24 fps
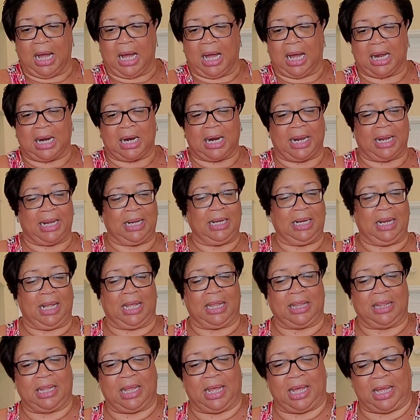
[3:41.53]
All right,
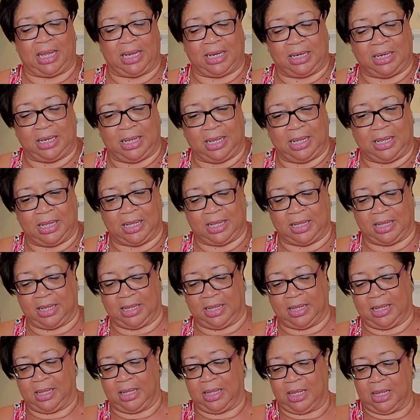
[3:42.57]
and then
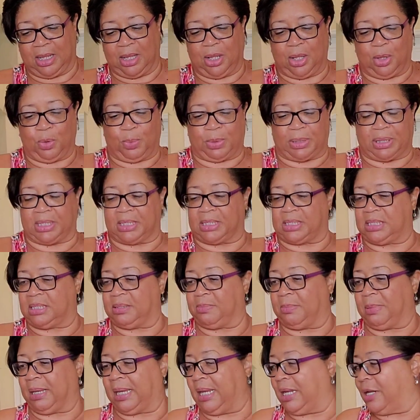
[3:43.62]
with the
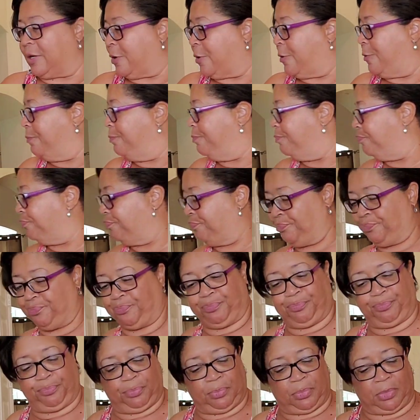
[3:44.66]
tomato,
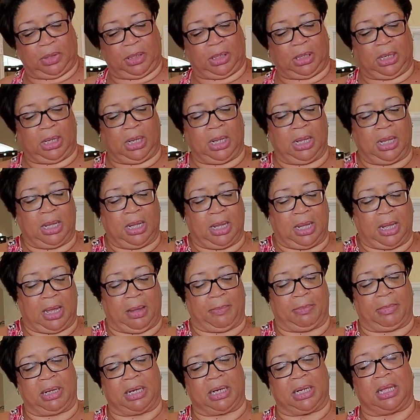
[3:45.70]

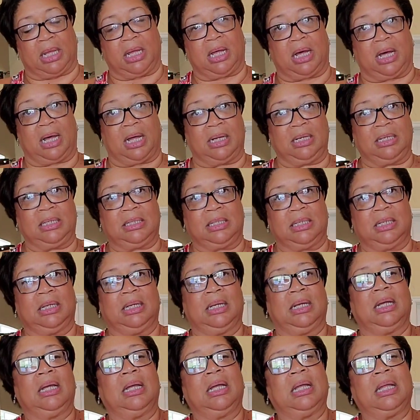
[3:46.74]
I'm going to cut
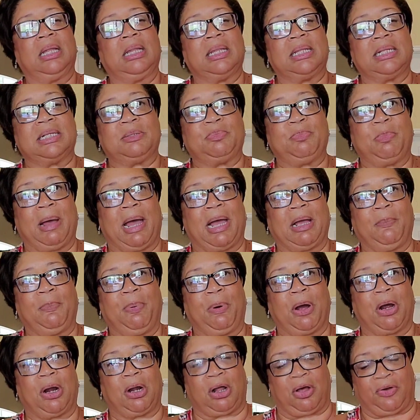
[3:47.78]
this back
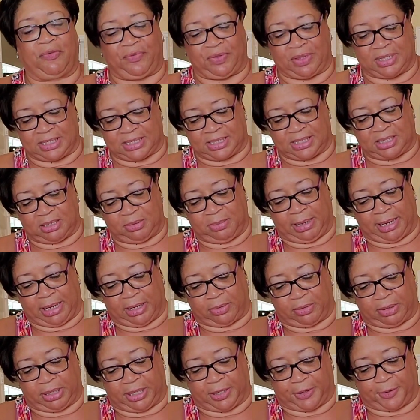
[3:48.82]
part off of this
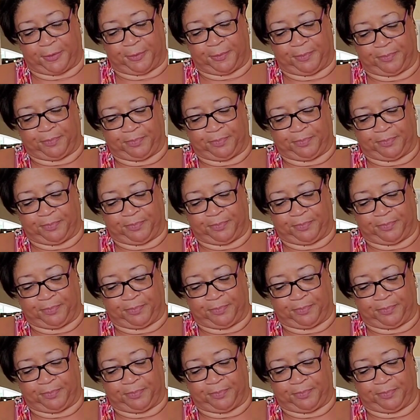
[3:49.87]
tomato here.